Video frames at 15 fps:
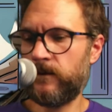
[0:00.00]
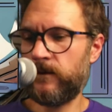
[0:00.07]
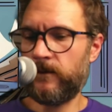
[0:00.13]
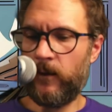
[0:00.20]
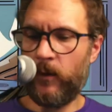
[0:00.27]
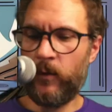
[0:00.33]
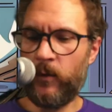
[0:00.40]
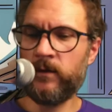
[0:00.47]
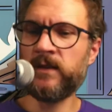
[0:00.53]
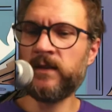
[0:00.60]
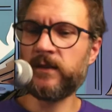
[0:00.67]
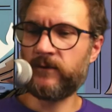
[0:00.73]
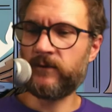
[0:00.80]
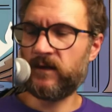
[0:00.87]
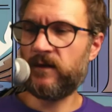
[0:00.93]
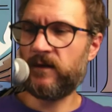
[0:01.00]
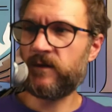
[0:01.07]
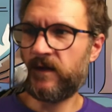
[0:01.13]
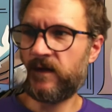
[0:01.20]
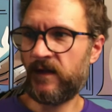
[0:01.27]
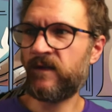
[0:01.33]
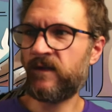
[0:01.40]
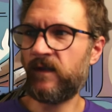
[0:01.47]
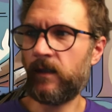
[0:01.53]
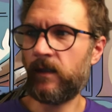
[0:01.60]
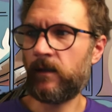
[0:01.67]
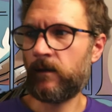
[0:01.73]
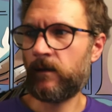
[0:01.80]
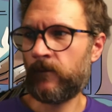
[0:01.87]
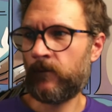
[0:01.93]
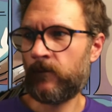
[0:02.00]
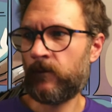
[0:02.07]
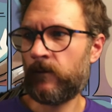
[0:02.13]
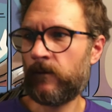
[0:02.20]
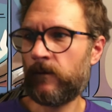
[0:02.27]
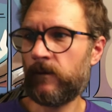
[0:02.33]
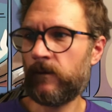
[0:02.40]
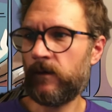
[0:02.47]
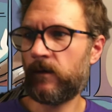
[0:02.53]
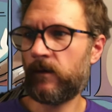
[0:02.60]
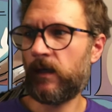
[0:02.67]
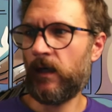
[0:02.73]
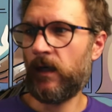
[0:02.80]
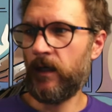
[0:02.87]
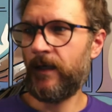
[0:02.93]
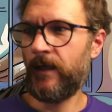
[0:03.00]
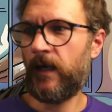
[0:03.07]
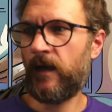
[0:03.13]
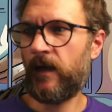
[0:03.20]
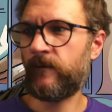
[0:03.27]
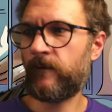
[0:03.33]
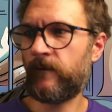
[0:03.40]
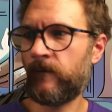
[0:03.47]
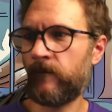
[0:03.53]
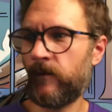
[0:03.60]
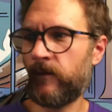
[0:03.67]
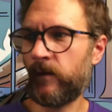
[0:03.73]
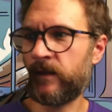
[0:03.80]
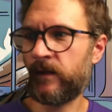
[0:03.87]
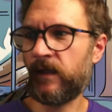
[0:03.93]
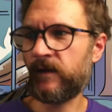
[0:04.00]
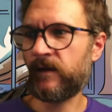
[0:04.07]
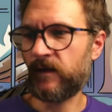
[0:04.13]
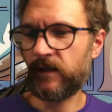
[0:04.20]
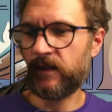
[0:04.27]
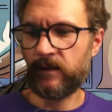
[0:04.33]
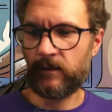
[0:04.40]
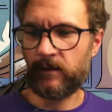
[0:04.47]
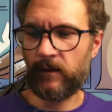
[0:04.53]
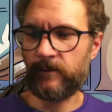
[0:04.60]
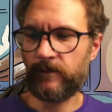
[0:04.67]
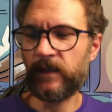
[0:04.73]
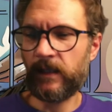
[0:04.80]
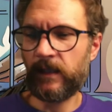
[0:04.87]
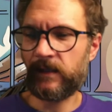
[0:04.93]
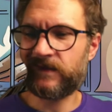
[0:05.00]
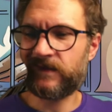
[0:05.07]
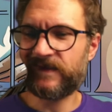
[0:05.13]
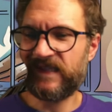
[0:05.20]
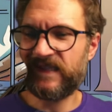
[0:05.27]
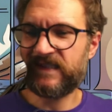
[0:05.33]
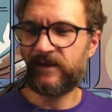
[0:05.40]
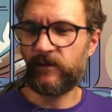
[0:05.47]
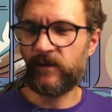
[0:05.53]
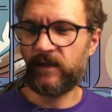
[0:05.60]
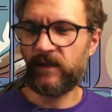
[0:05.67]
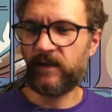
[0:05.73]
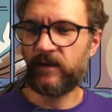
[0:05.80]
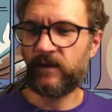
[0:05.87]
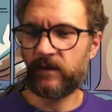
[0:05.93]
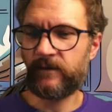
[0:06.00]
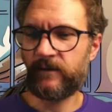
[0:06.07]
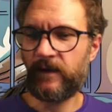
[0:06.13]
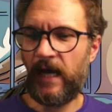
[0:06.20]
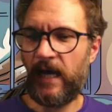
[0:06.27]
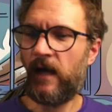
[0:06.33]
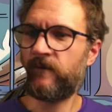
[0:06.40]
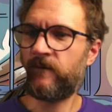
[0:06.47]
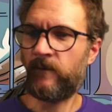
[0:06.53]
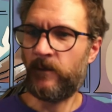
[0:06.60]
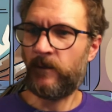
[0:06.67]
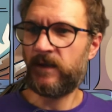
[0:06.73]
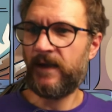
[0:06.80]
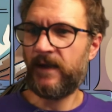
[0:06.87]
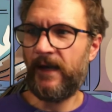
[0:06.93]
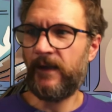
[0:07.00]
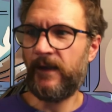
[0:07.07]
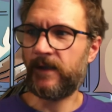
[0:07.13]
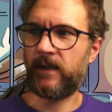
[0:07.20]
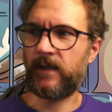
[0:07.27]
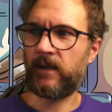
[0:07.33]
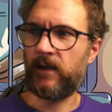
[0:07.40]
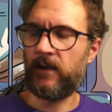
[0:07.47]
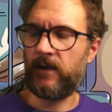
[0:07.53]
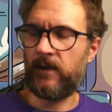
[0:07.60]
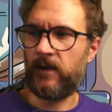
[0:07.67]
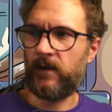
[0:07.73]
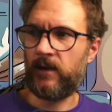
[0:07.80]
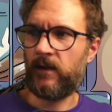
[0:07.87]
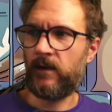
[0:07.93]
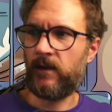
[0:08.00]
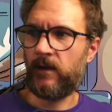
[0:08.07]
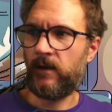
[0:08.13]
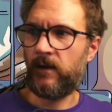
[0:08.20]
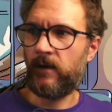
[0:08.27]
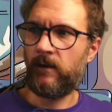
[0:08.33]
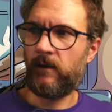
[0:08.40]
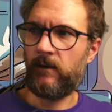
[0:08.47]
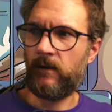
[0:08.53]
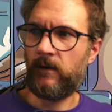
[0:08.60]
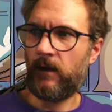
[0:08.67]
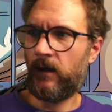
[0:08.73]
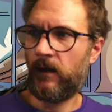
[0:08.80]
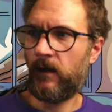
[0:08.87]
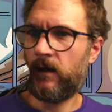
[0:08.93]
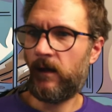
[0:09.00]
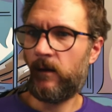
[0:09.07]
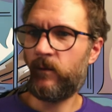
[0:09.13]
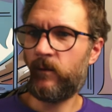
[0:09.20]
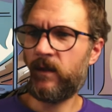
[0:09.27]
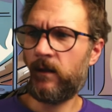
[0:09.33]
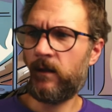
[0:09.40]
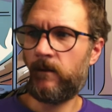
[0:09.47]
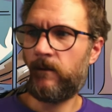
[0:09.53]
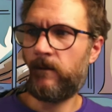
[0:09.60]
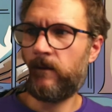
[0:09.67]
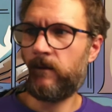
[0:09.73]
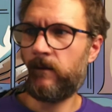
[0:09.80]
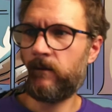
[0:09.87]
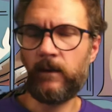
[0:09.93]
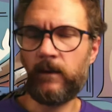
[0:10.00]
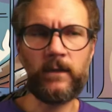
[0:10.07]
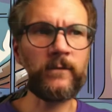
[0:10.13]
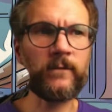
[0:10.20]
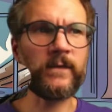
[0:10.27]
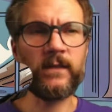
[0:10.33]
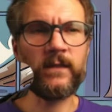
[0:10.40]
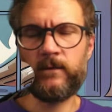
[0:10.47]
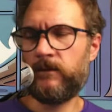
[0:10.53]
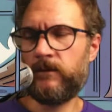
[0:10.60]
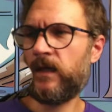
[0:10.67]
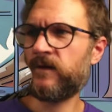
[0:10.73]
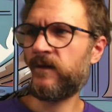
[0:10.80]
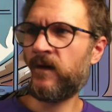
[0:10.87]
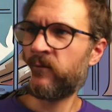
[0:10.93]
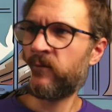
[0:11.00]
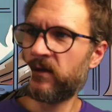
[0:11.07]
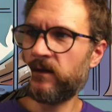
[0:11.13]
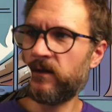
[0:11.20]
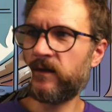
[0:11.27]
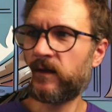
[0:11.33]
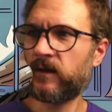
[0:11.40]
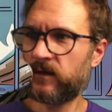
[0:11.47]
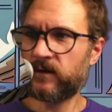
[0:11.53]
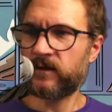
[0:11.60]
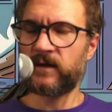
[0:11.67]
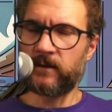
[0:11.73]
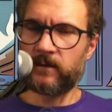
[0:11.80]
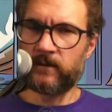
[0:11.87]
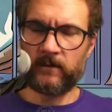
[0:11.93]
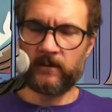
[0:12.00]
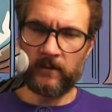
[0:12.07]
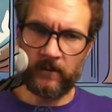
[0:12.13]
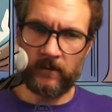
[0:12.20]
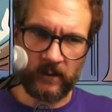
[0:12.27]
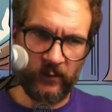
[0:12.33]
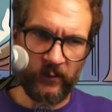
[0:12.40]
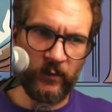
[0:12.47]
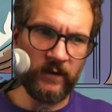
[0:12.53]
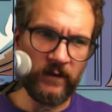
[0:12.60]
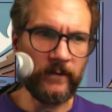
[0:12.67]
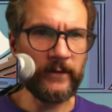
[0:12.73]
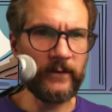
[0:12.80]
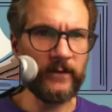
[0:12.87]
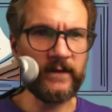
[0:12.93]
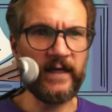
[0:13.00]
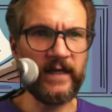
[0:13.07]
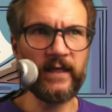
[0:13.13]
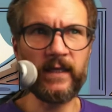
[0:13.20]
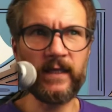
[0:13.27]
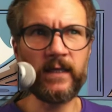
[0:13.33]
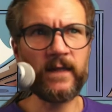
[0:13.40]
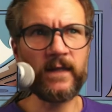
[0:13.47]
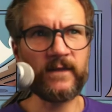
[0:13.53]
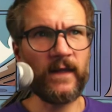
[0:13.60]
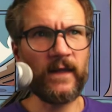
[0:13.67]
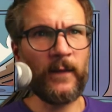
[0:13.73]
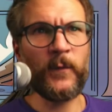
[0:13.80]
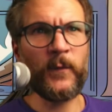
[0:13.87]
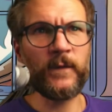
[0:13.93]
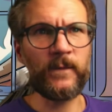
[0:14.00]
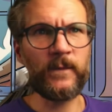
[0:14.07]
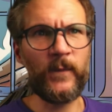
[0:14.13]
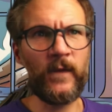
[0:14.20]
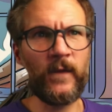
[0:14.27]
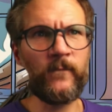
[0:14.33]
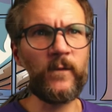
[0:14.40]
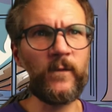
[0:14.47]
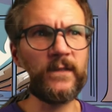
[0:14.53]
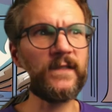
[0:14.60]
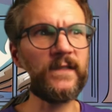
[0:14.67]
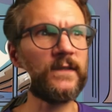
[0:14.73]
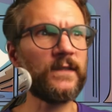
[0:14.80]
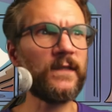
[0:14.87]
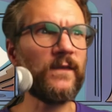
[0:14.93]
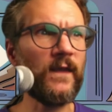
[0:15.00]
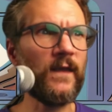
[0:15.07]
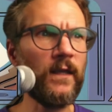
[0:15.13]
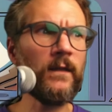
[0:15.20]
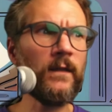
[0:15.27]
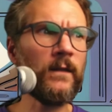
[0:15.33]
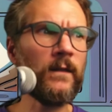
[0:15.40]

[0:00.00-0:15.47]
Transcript: only reduced density. You cannot have fuller density in curbing, and it's it's really sort of half metallic. Uh, we could, I don't know, we could next time we could look at those complete vocal technique examples, but unfortunately they